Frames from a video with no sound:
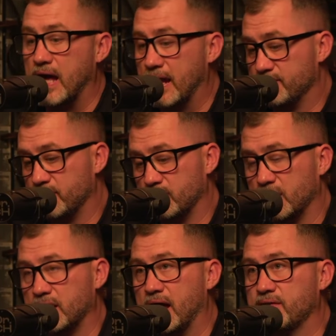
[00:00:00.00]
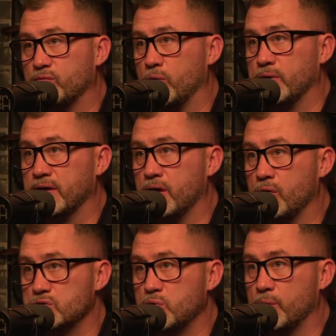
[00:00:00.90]
of it, a lot of what we know
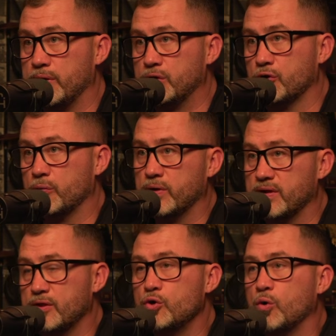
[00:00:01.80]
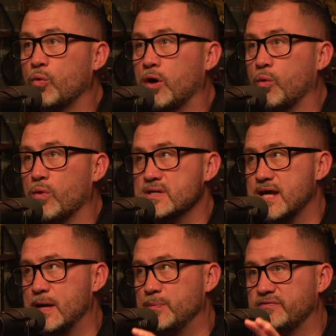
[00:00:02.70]
is what we grew up with. Who, what, what
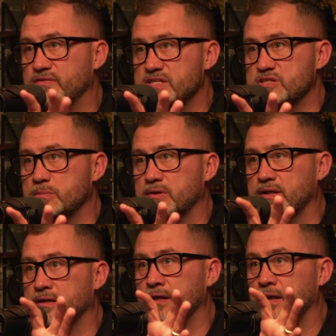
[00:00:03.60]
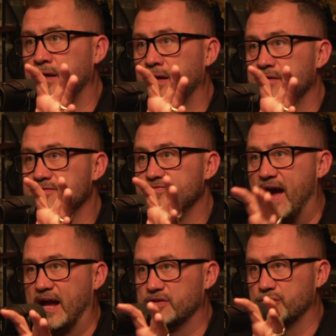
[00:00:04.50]
type of discipline
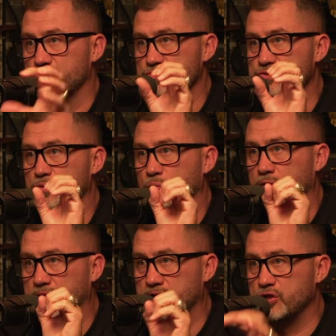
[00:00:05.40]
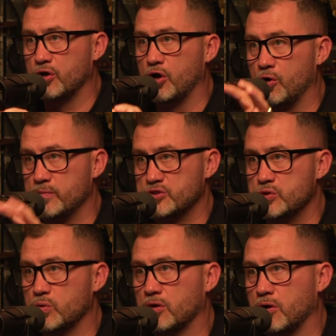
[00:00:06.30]
factors were in your home as you
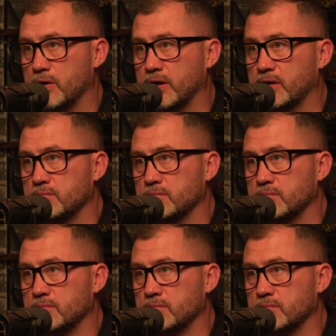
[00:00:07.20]
were growing up?